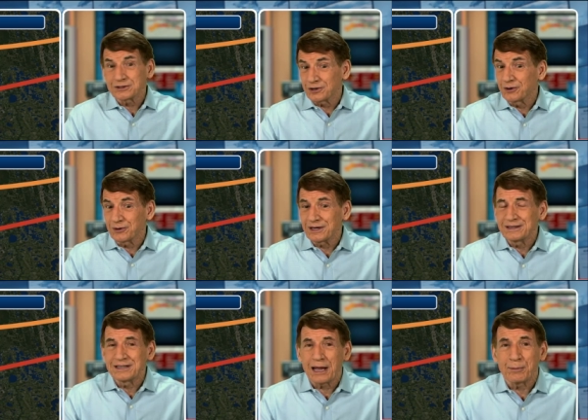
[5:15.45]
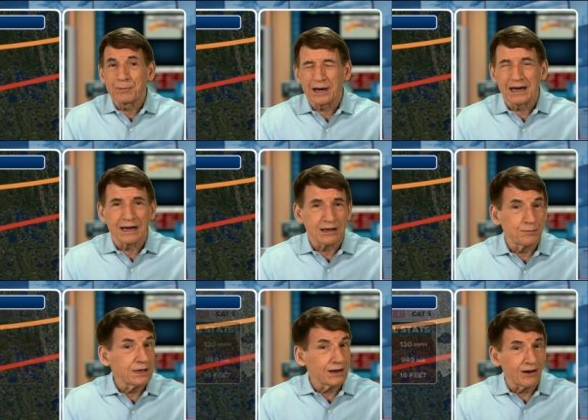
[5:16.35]
So in Tampa Bay, it
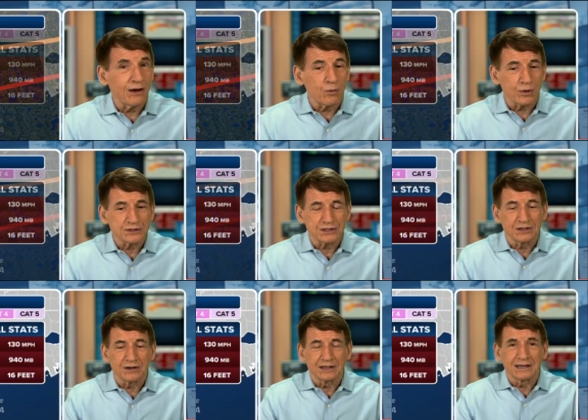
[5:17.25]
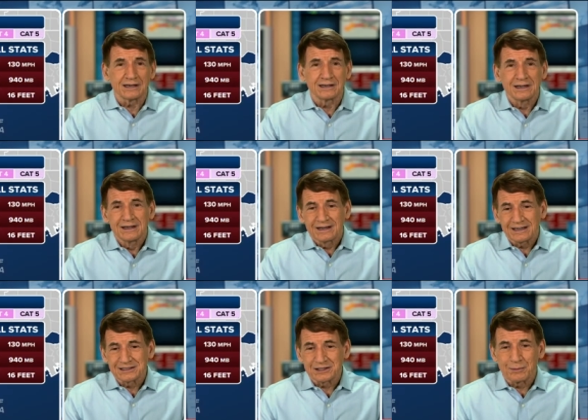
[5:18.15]
can be a lot worse than Helene,
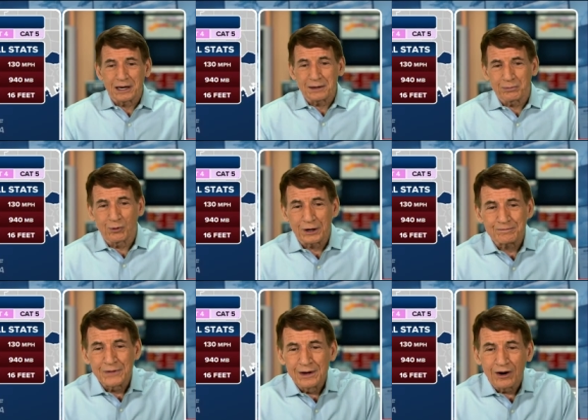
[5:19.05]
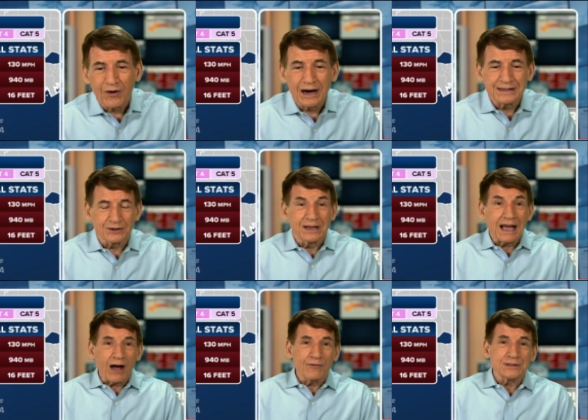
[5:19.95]
is the main point. All right, to
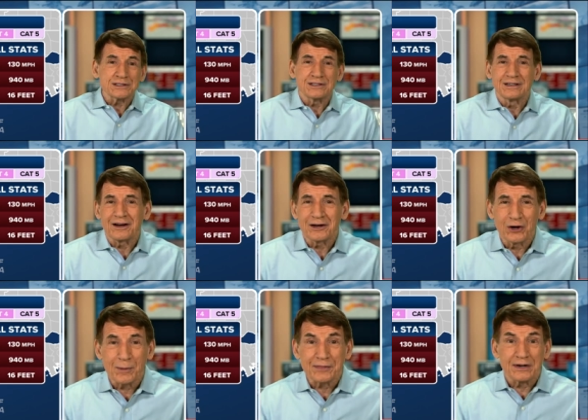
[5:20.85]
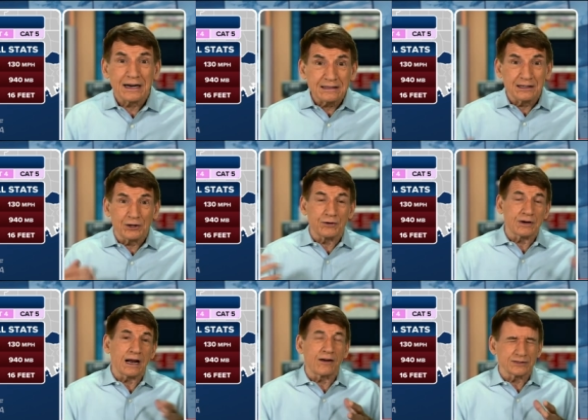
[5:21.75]
Galveston now. You know about the
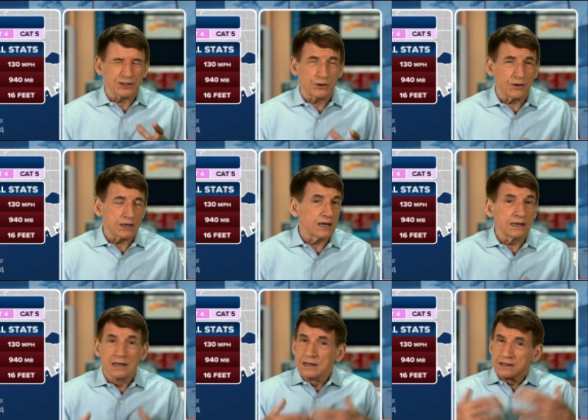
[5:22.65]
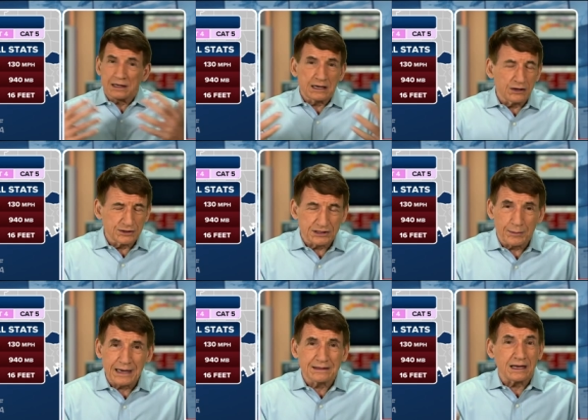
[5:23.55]
1900 Galveston hurricane that killed
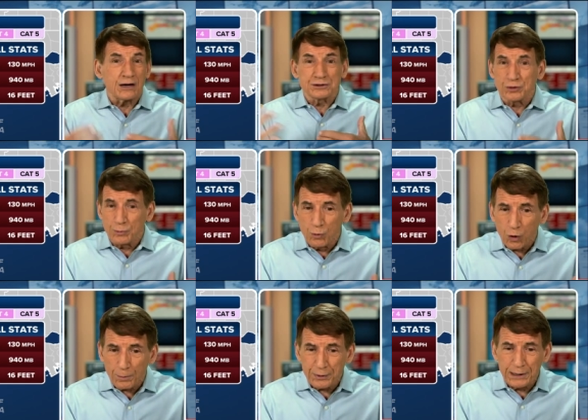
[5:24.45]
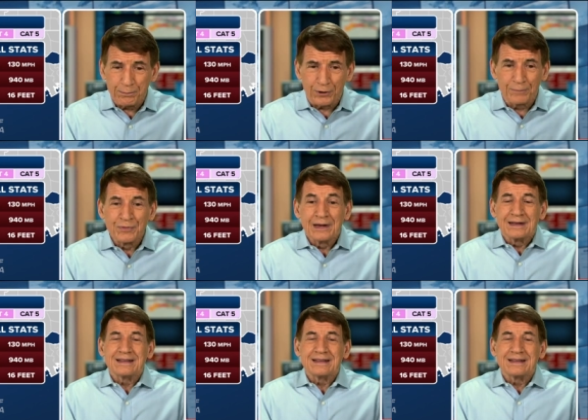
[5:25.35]
some 8,000 or more people.